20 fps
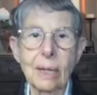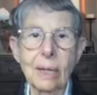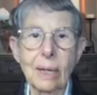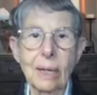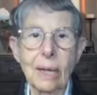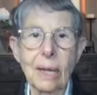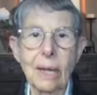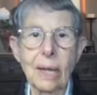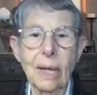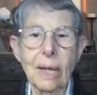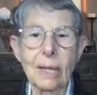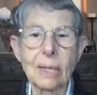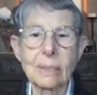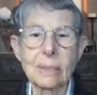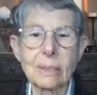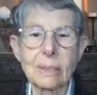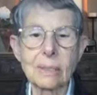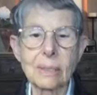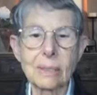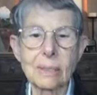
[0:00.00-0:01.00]

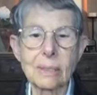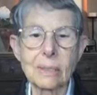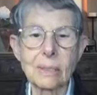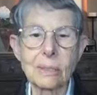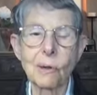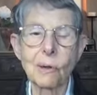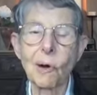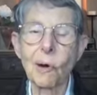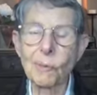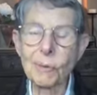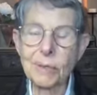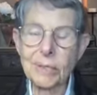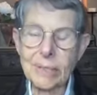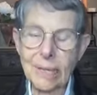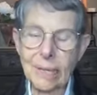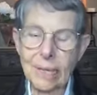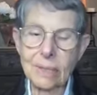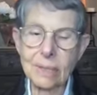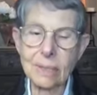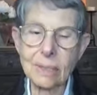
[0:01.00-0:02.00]
And you always
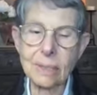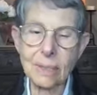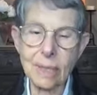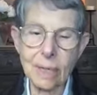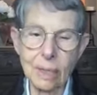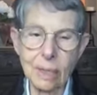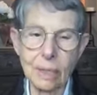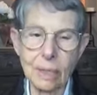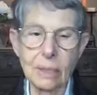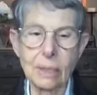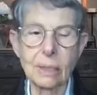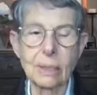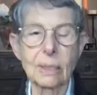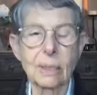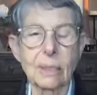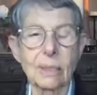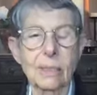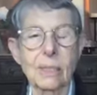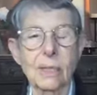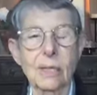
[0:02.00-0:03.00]
had to tell
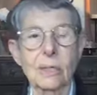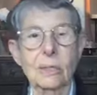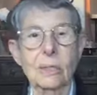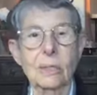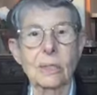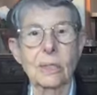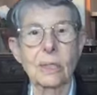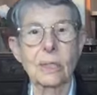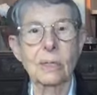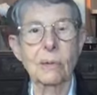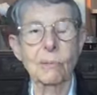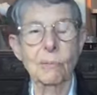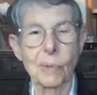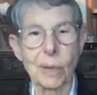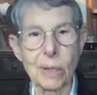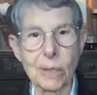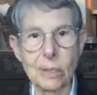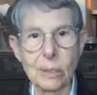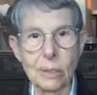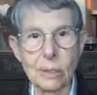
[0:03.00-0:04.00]
the secretary
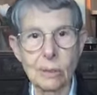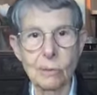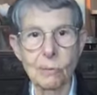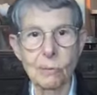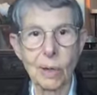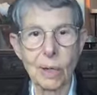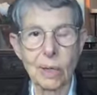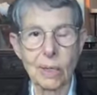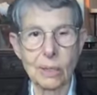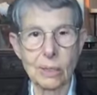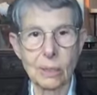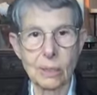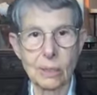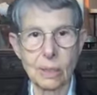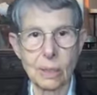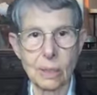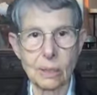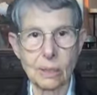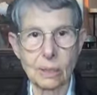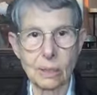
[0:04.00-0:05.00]
what you wanted to
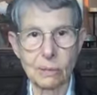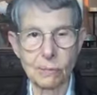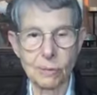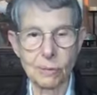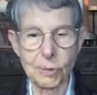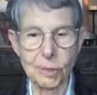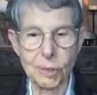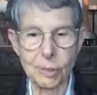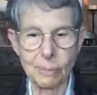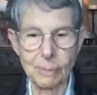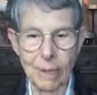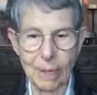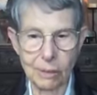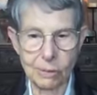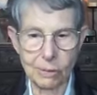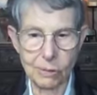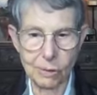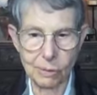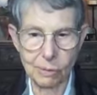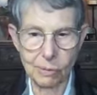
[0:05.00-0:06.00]
talk to the Roshi
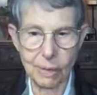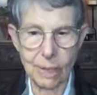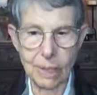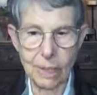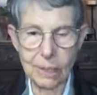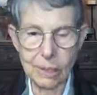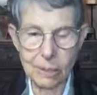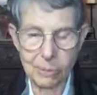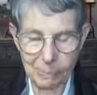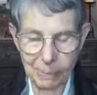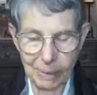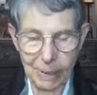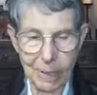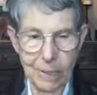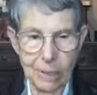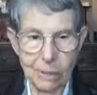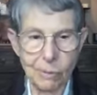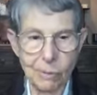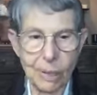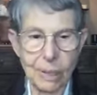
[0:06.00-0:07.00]
about. So I
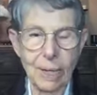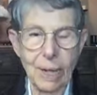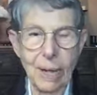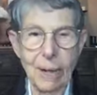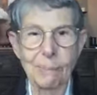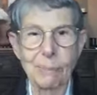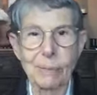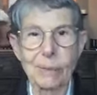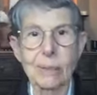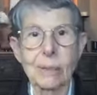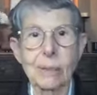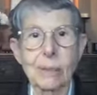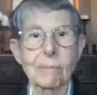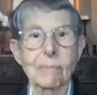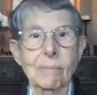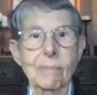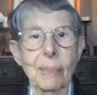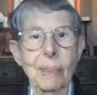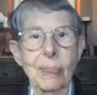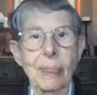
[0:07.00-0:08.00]
explained what had happened
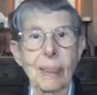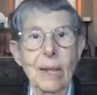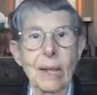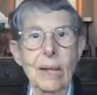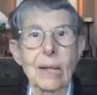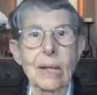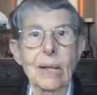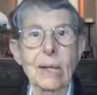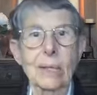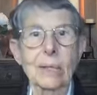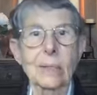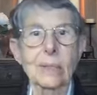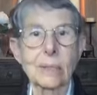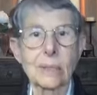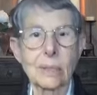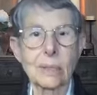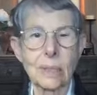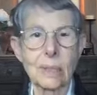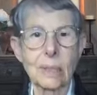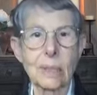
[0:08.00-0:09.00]
and
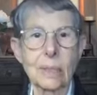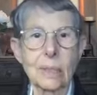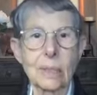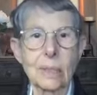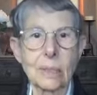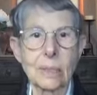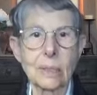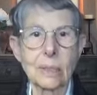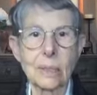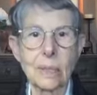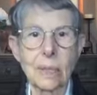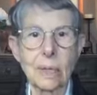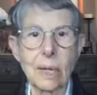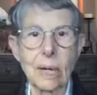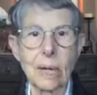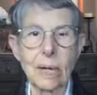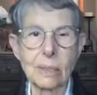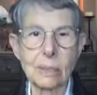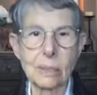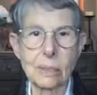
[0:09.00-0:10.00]
said I needed to
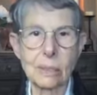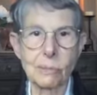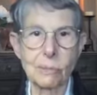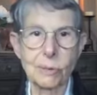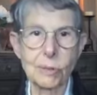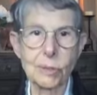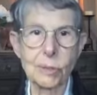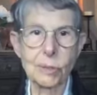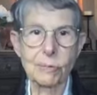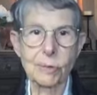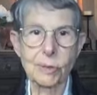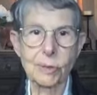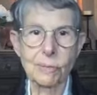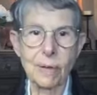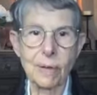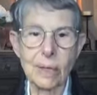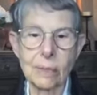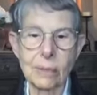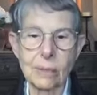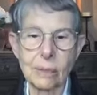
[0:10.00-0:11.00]
ask the Roshi for
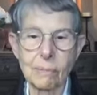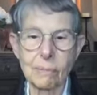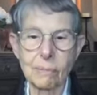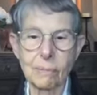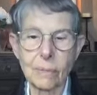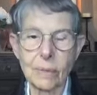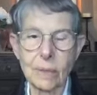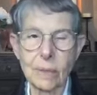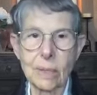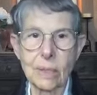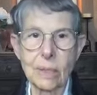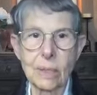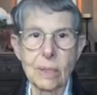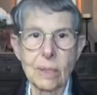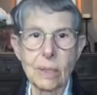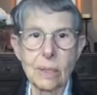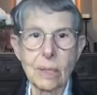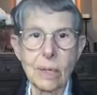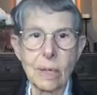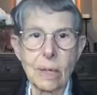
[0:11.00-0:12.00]
advice.
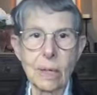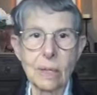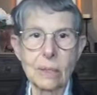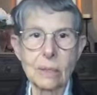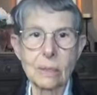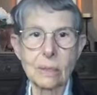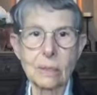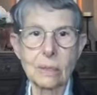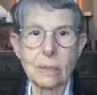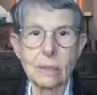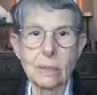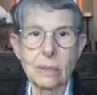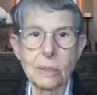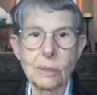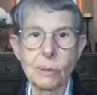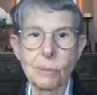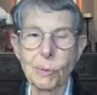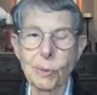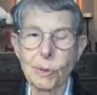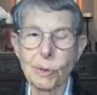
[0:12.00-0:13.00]
And
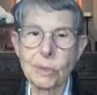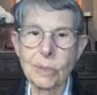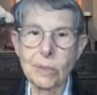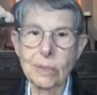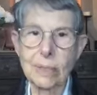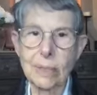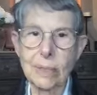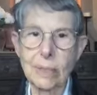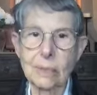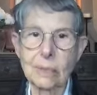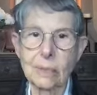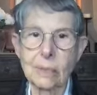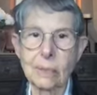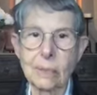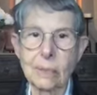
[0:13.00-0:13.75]
so Bowden said,